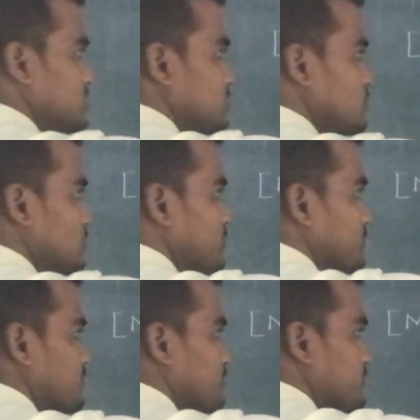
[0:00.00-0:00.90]
u
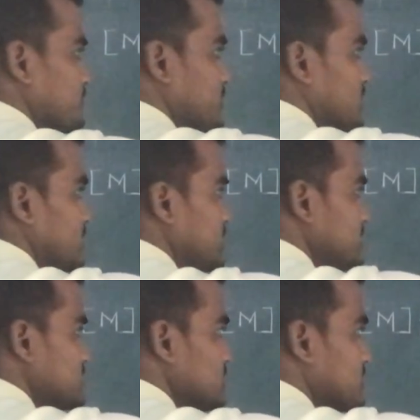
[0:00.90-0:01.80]

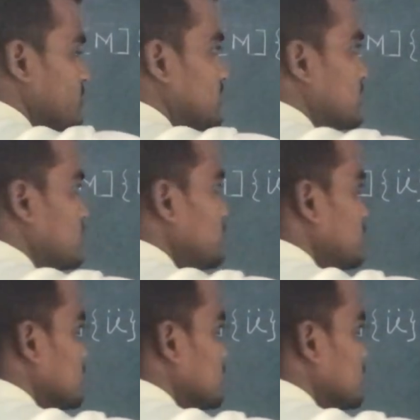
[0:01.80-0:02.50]
is equal to,